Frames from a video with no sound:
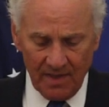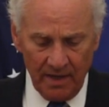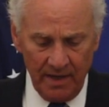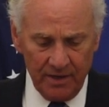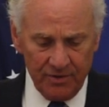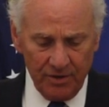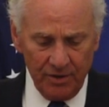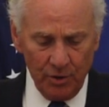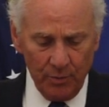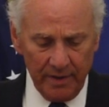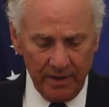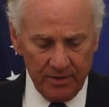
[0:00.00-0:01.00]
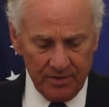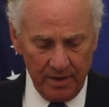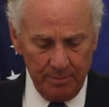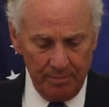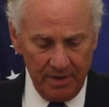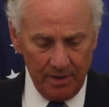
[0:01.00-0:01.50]
As you know, it is a
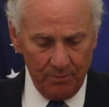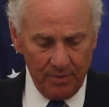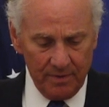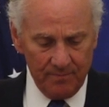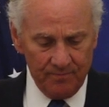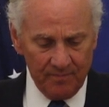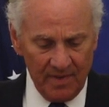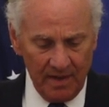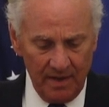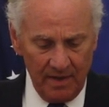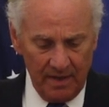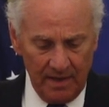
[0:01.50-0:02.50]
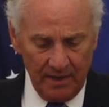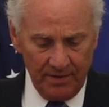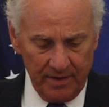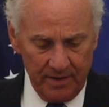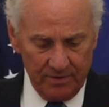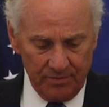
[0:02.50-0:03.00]
big one. I
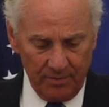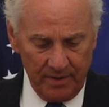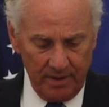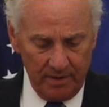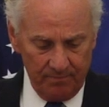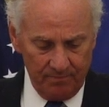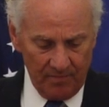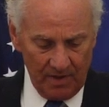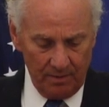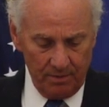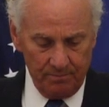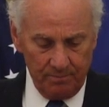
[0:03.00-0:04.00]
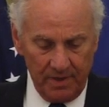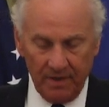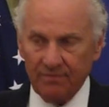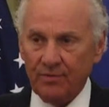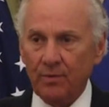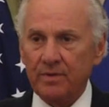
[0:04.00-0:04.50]
think it's around about
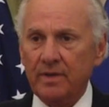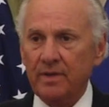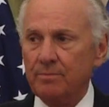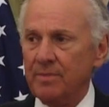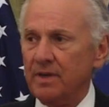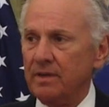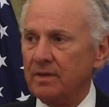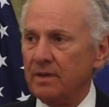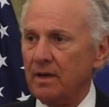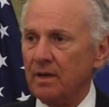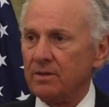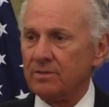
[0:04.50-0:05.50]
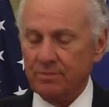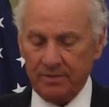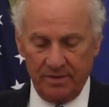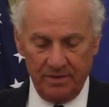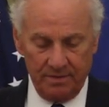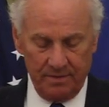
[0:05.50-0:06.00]
$14 billion,
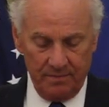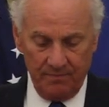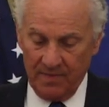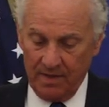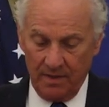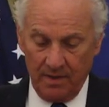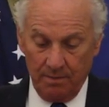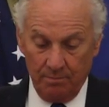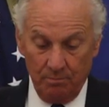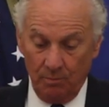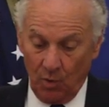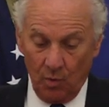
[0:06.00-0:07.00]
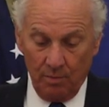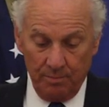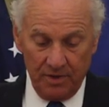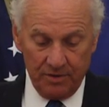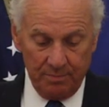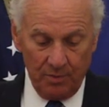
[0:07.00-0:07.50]
which is
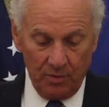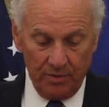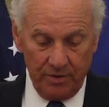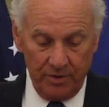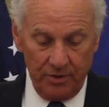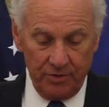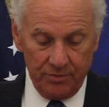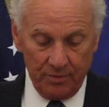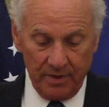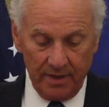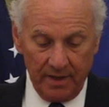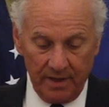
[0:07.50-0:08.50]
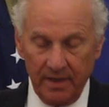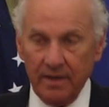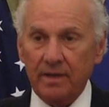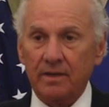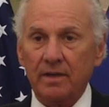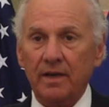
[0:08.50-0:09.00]
much more than usual, and I'll get
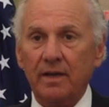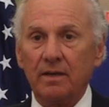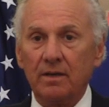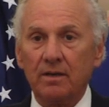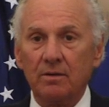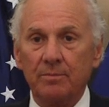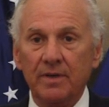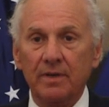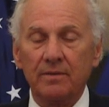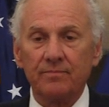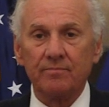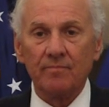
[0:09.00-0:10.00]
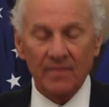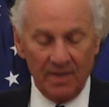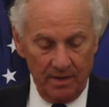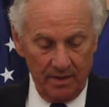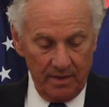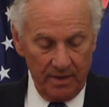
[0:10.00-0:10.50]
into that a little bit
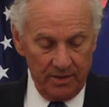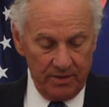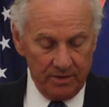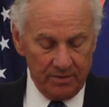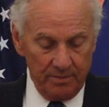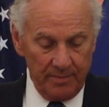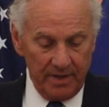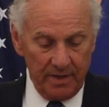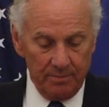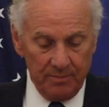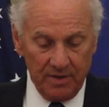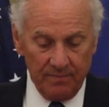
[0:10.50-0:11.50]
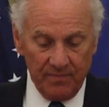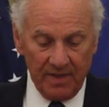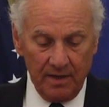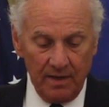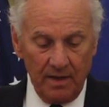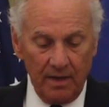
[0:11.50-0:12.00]
in just a minute, but
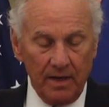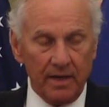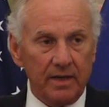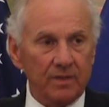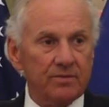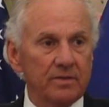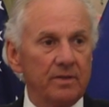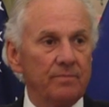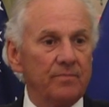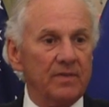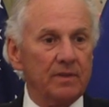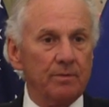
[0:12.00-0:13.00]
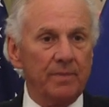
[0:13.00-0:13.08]
I guess the